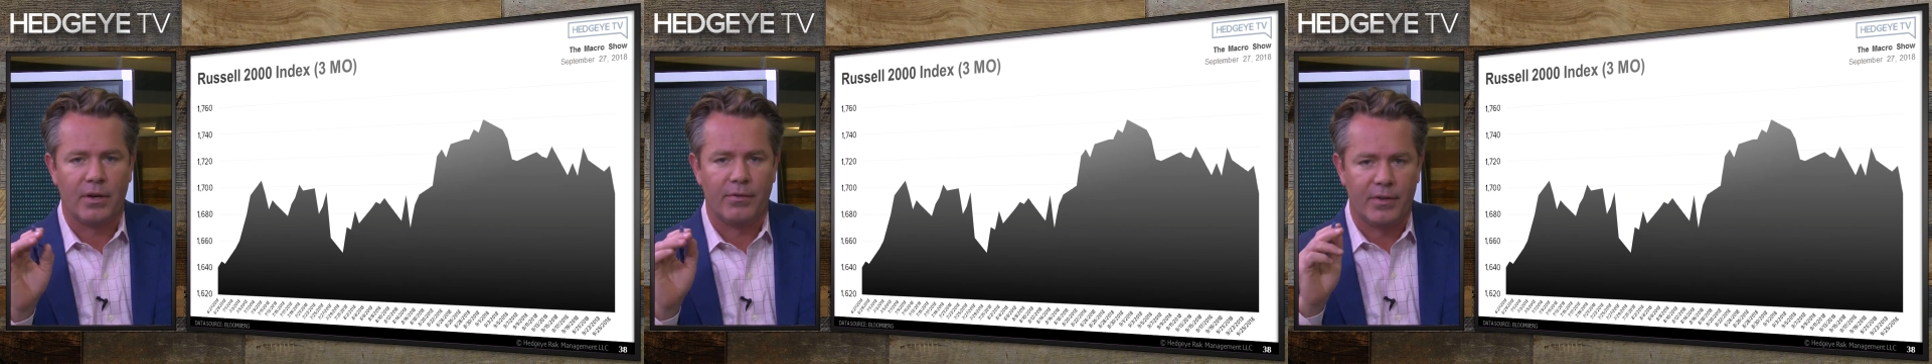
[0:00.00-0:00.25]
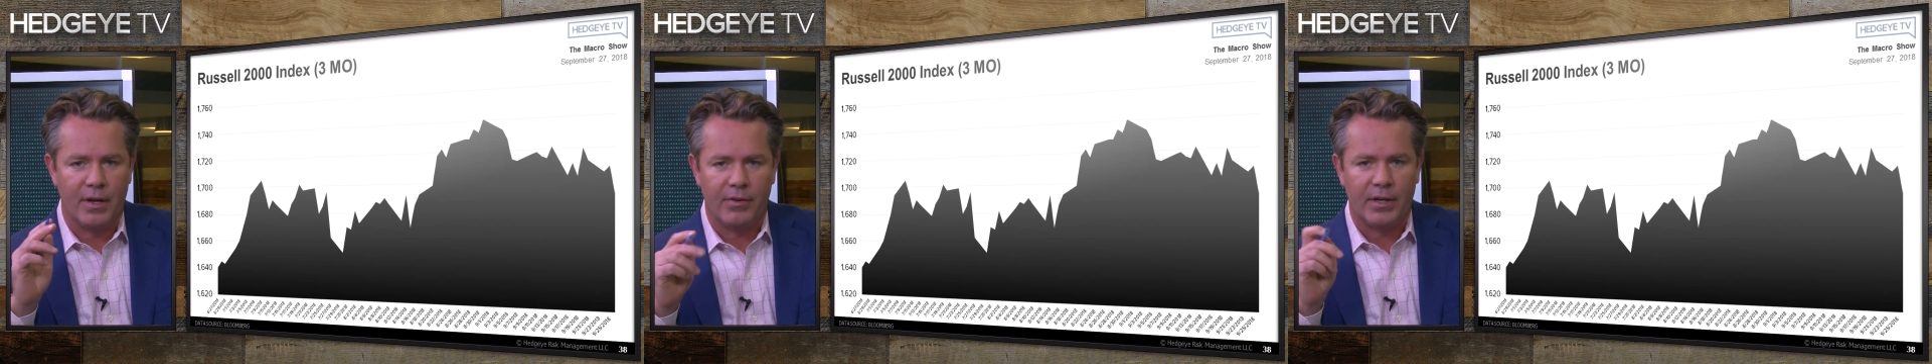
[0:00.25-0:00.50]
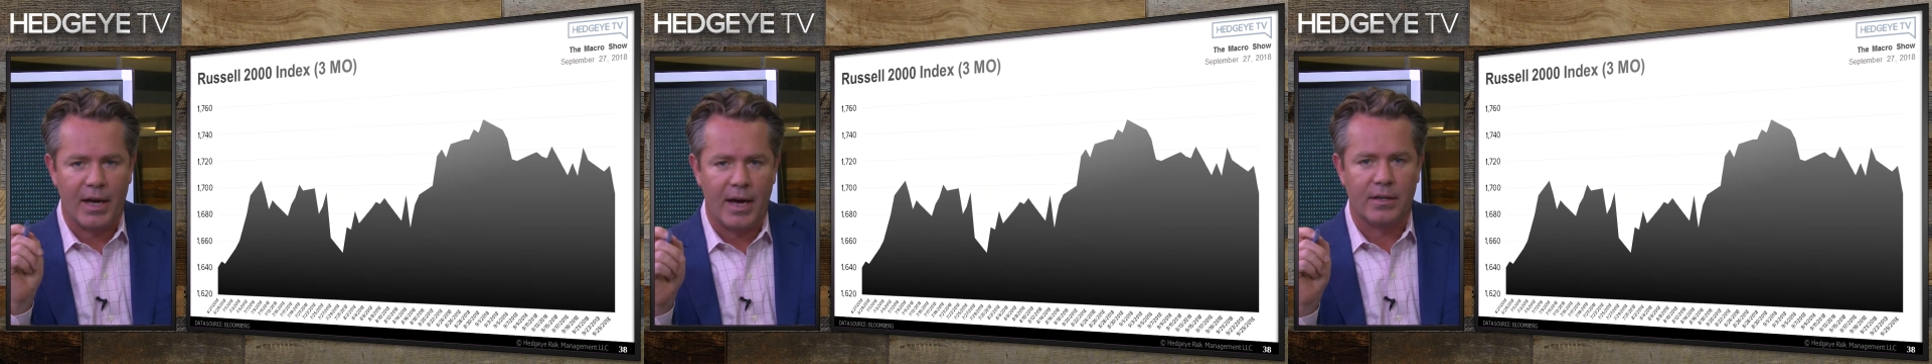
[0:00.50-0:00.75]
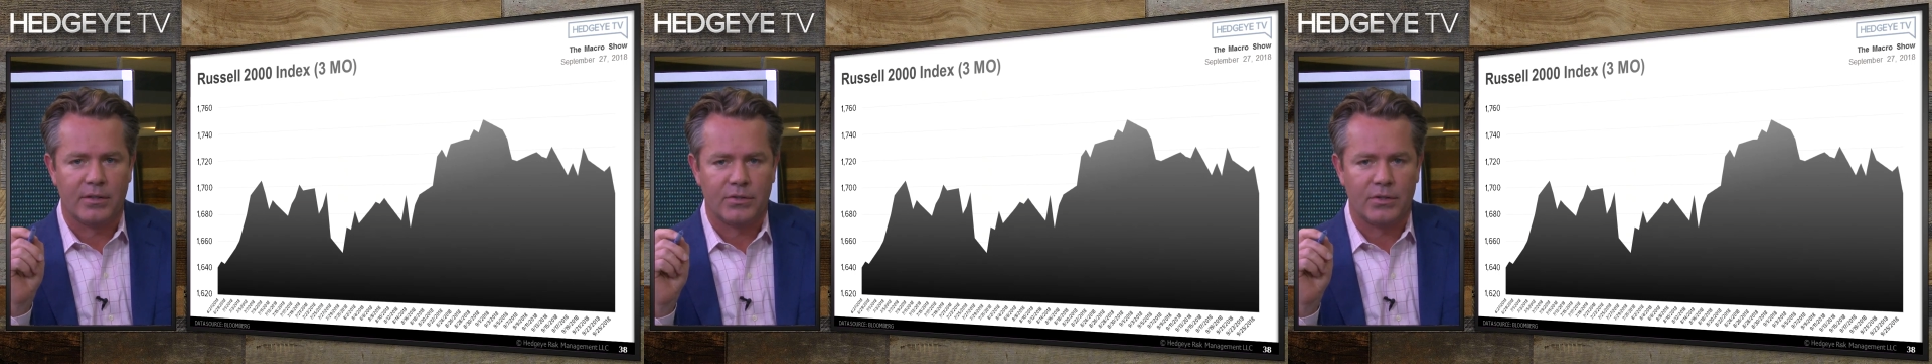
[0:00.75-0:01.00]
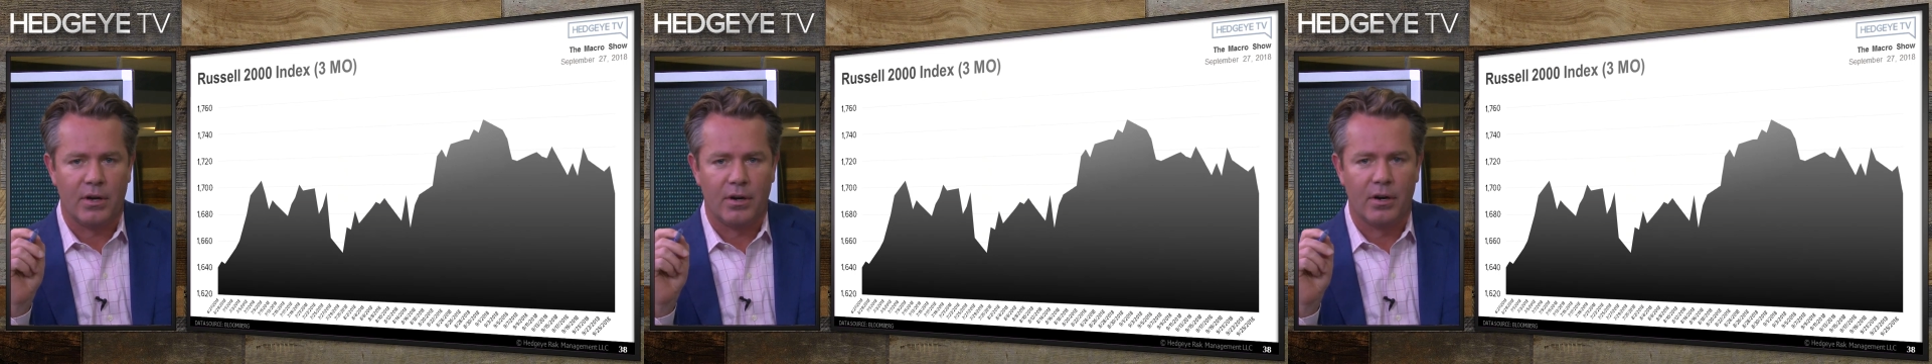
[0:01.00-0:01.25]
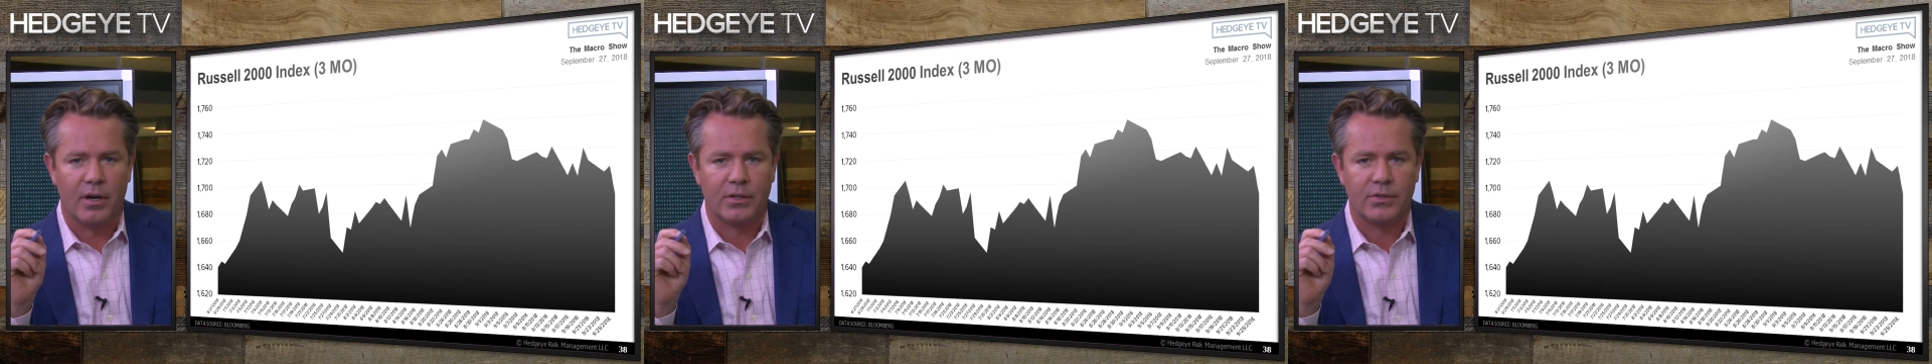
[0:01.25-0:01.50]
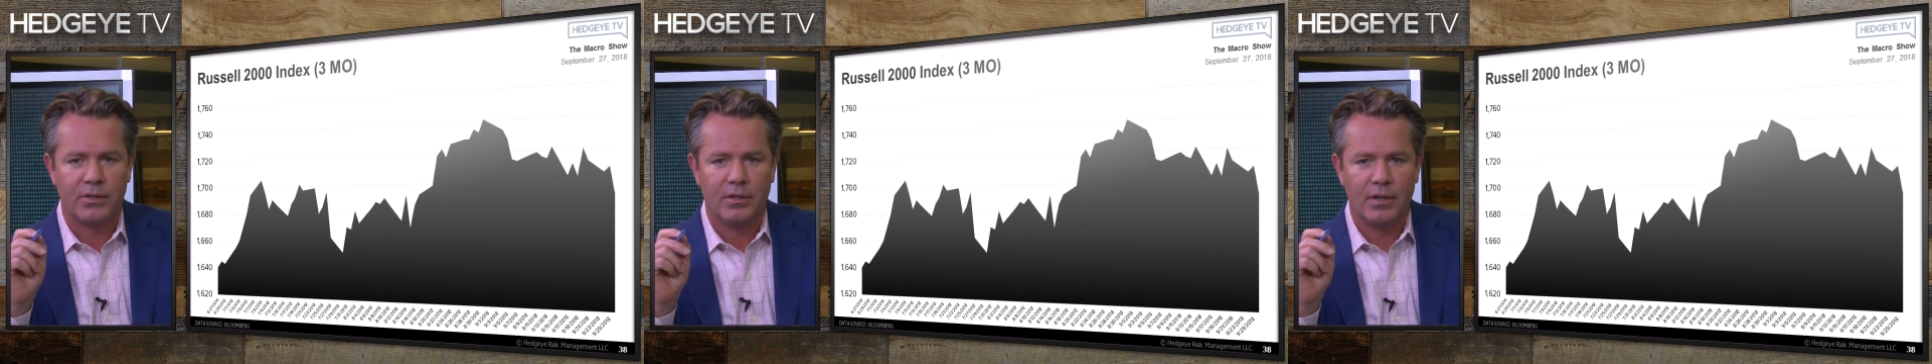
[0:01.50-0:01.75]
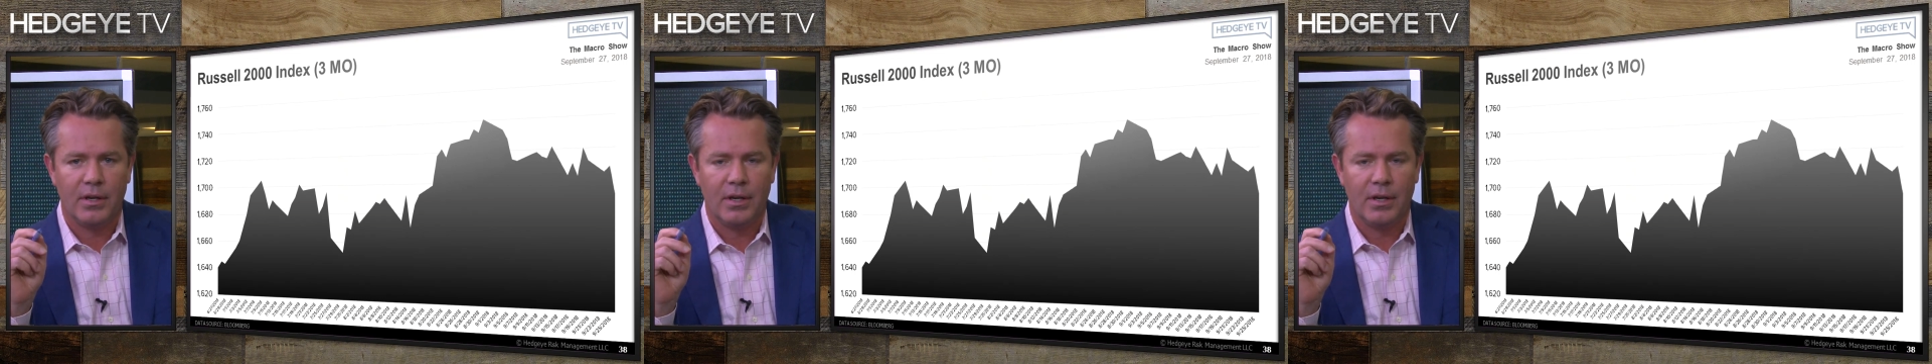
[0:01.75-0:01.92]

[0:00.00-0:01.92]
have given guidance on earnings.